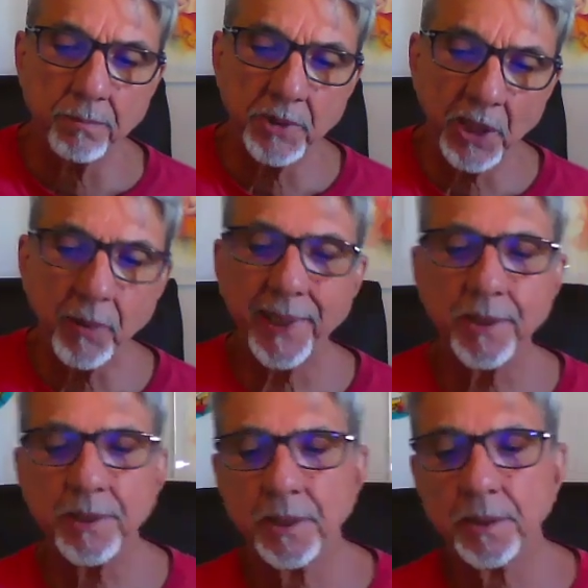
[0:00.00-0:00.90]

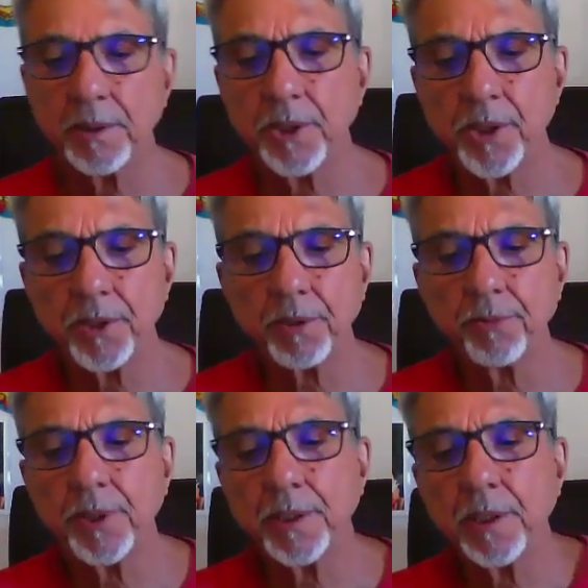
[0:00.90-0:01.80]
degrading the teachings of
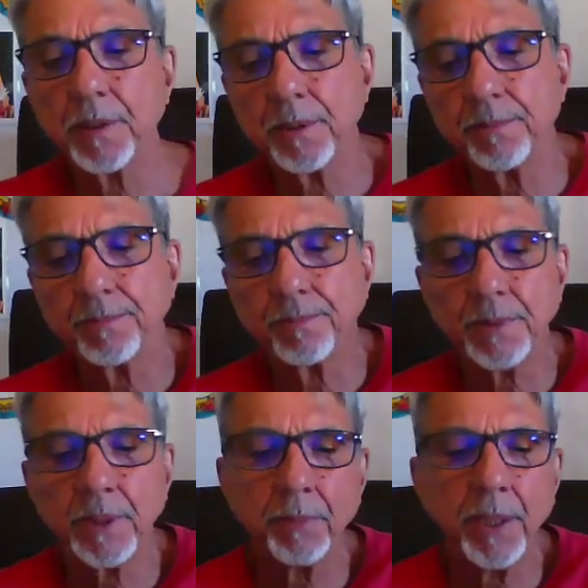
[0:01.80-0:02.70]
Vedanta.
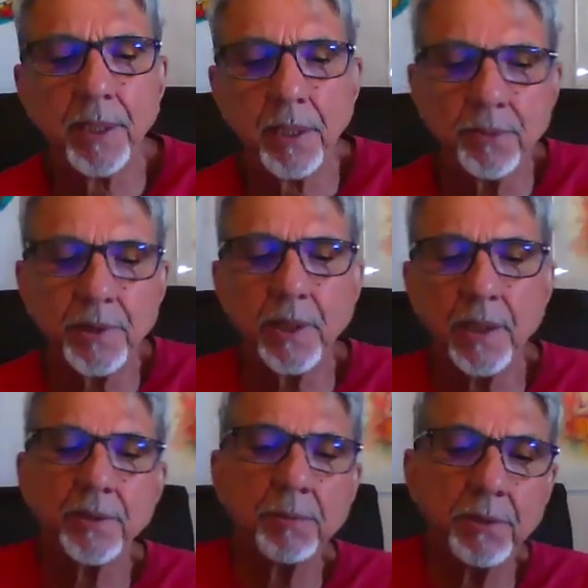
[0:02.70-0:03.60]
They make
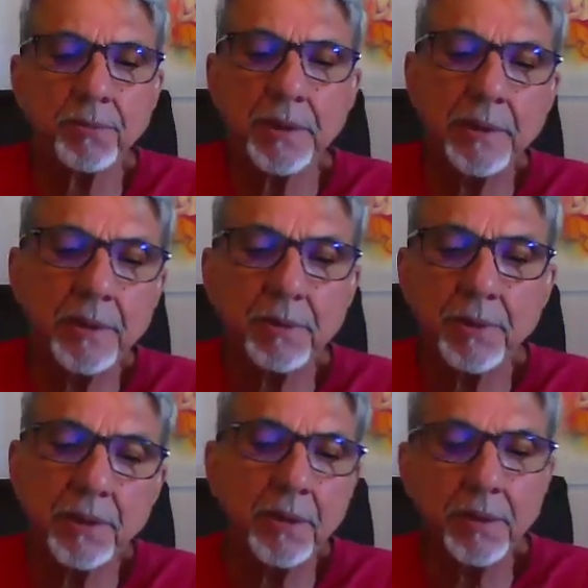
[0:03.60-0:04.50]
advertisement,
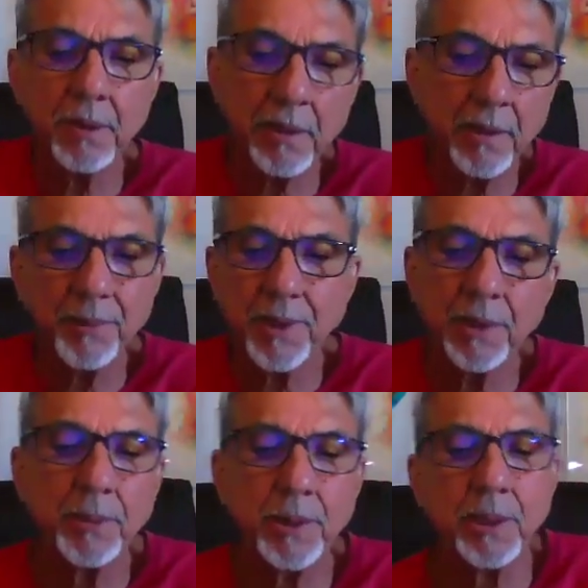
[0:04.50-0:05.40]
Vedanta,
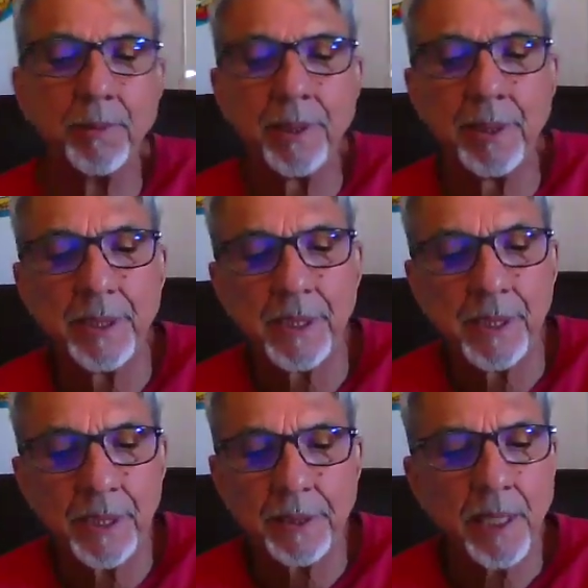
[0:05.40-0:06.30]
come.
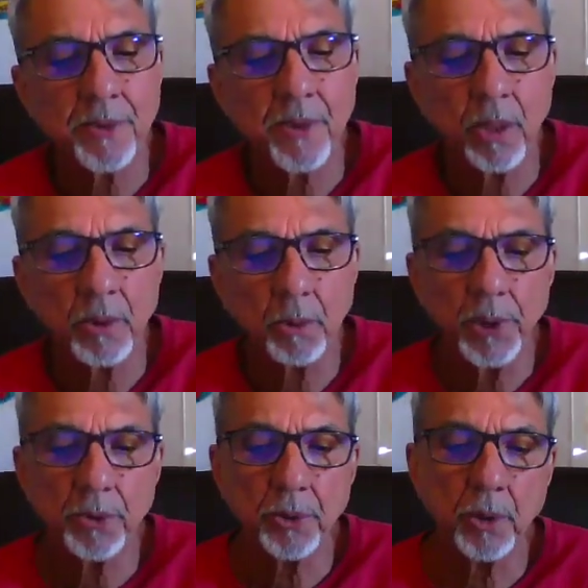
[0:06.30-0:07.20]
That's not the
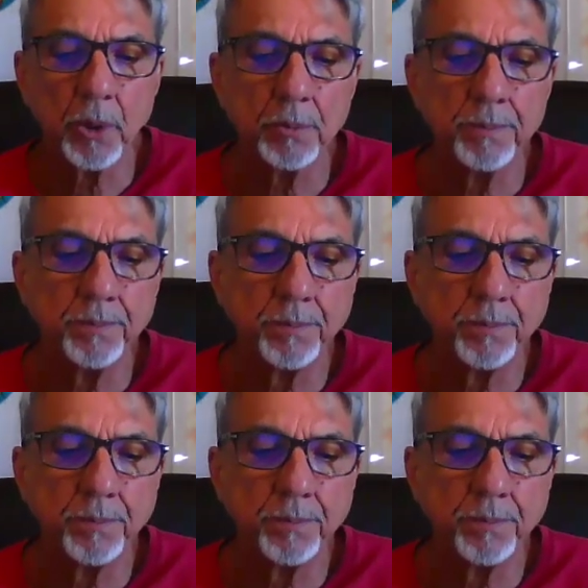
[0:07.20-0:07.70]
way to go.